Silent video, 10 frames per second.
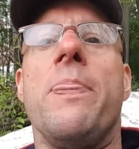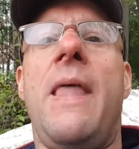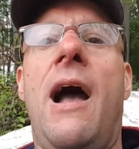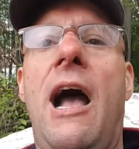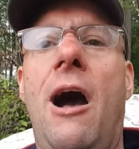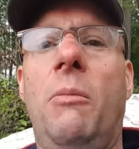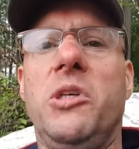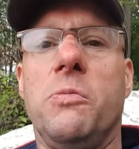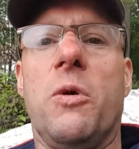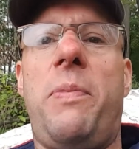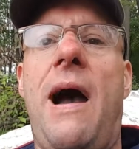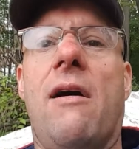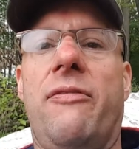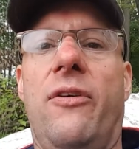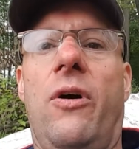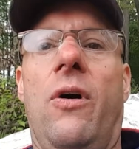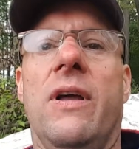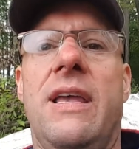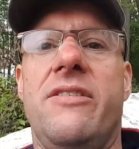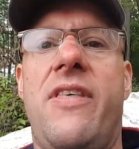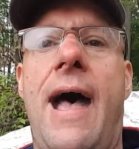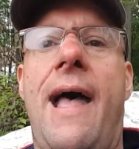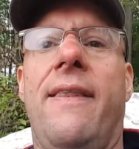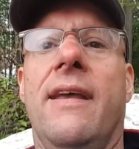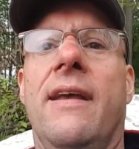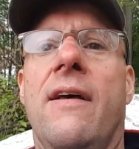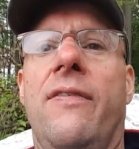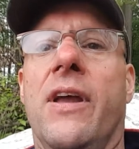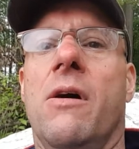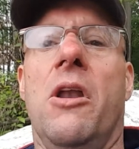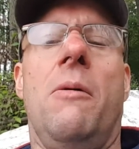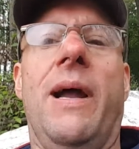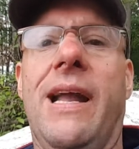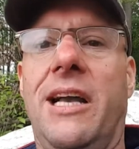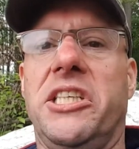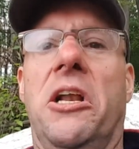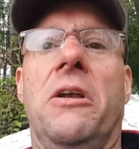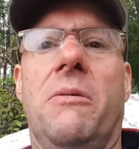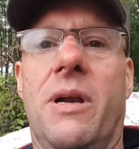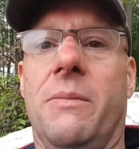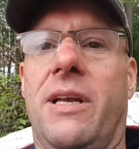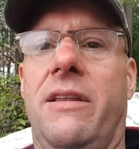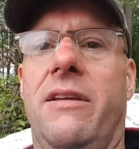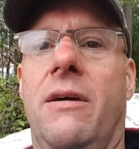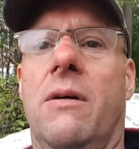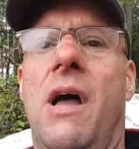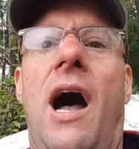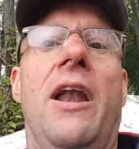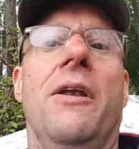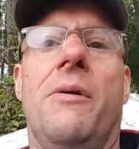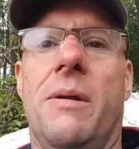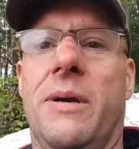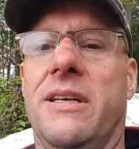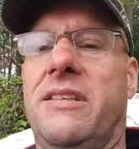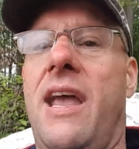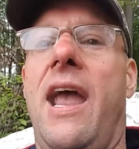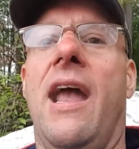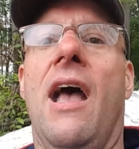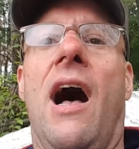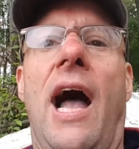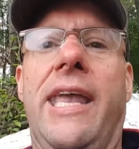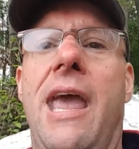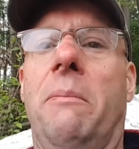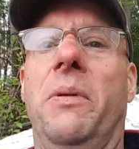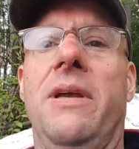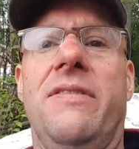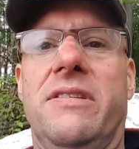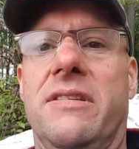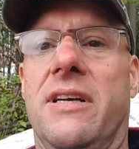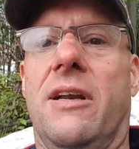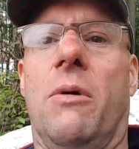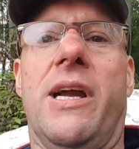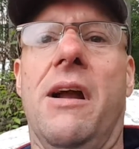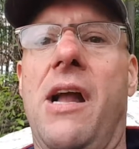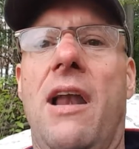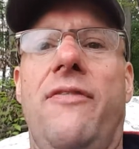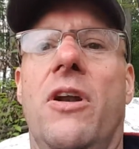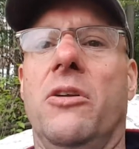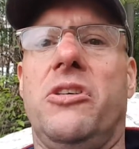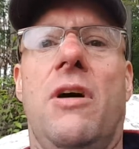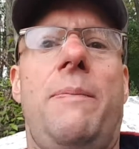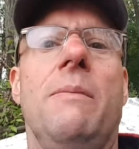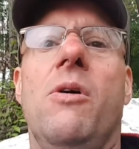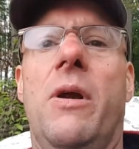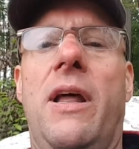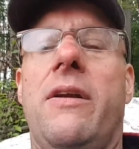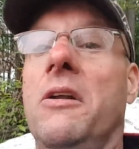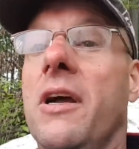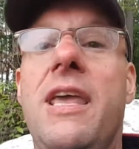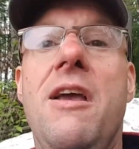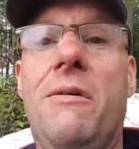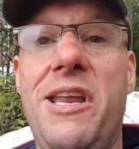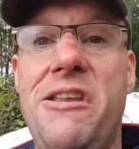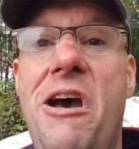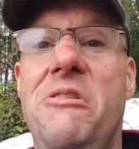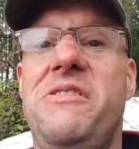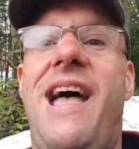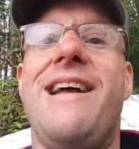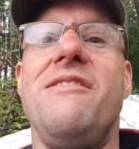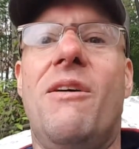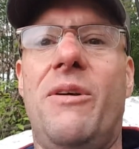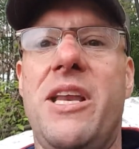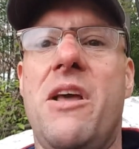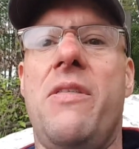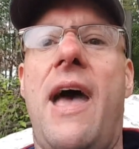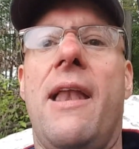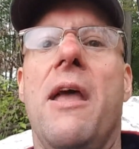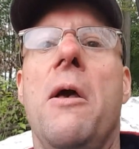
Now, how much more powerful is that? And going, oh my gosh, I don't know what I'm going to do. I don't know what I'm going to say. I can't believe this isn't going to work out. God, if you don't show up, I'm going under. Look, He already knows that. You already know that.